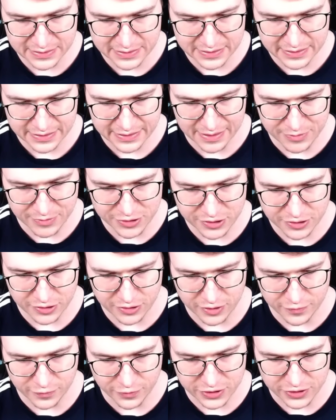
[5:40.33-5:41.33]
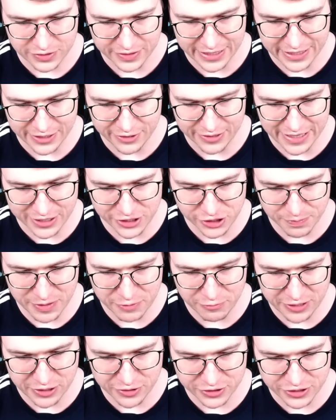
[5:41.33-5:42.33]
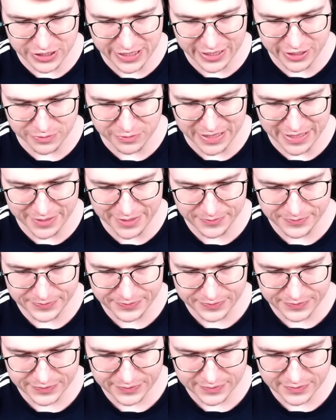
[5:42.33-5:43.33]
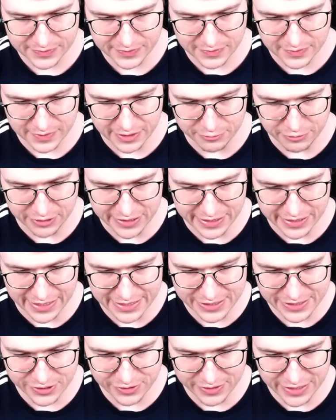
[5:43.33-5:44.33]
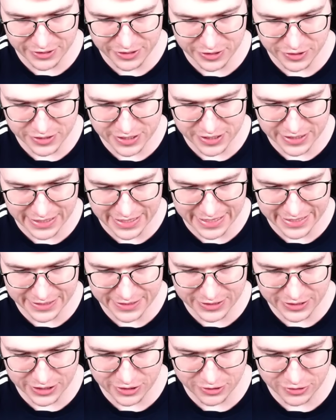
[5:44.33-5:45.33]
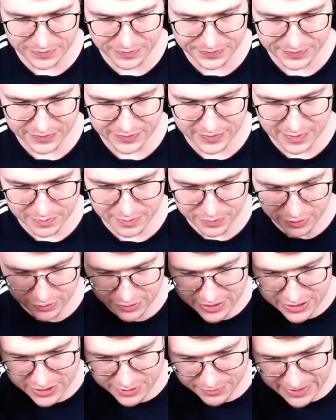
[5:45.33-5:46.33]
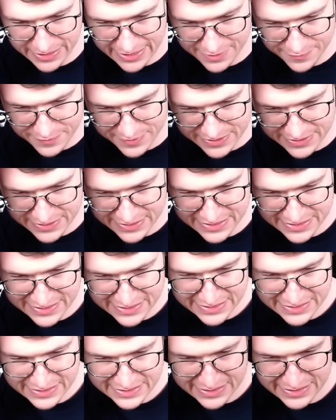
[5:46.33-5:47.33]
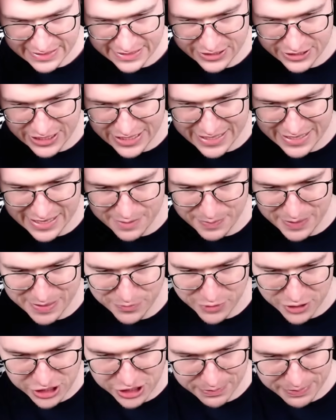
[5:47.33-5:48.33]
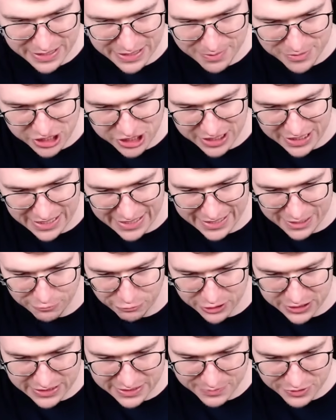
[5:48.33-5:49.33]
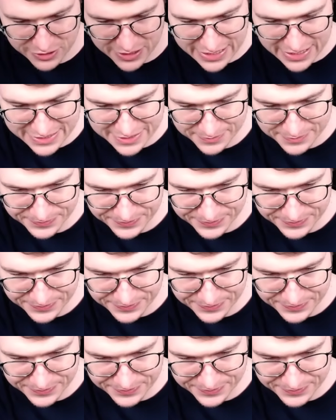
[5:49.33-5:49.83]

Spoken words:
Okay, I'm just gonna go for a tornado there. It should be a really good tornado, man. Okay, really nice tornado. He goes in lightning though. Bowler survives. He's getting a bit more chip damage I kind of wanted him to get.